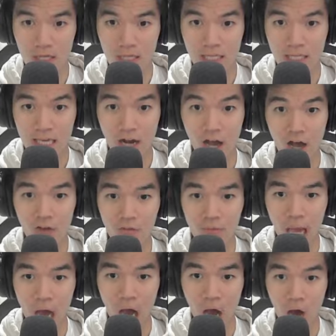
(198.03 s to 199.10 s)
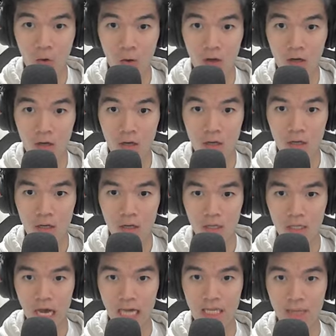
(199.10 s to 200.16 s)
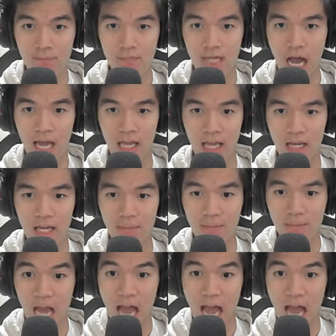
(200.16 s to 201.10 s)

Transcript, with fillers: Get Dude, off me! I can't see that. Guys, I'm dying. Guys, I'm dying.